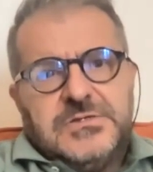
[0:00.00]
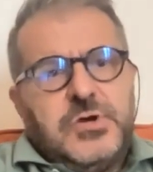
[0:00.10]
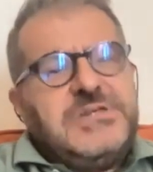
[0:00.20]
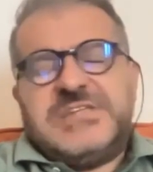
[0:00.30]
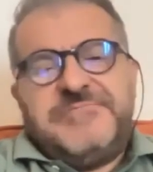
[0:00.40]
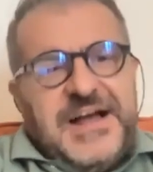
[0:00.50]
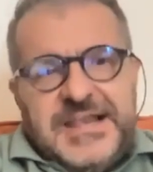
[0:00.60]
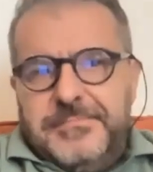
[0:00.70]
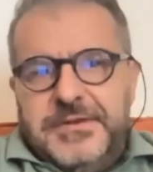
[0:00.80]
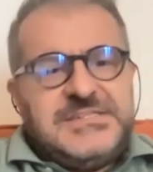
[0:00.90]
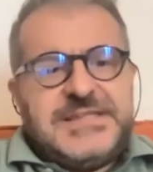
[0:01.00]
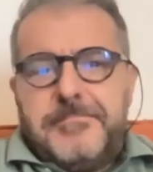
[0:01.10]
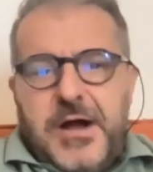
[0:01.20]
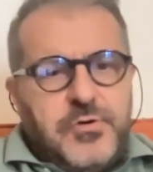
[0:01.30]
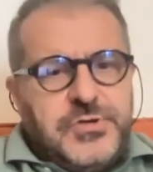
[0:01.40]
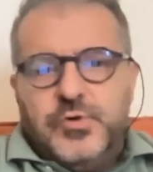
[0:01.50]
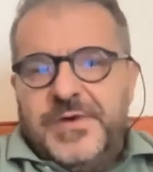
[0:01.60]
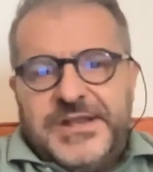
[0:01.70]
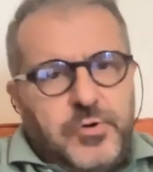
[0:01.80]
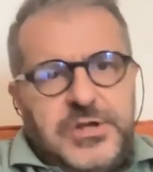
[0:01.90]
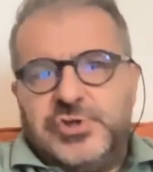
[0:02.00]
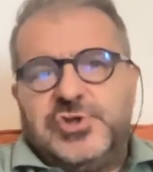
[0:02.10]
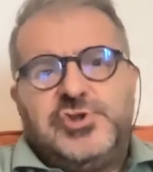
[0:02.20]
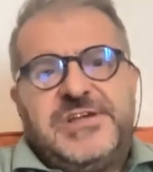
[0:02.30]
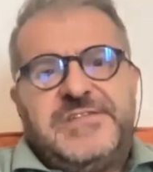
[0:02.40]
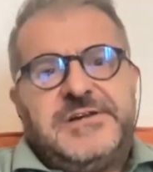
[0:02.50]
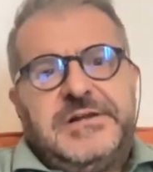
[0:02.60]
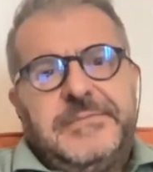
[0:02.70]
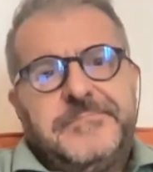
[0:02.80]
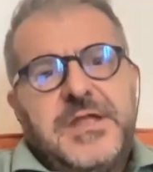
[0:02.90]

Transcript: So he's a fallibilist about human knowledge in general.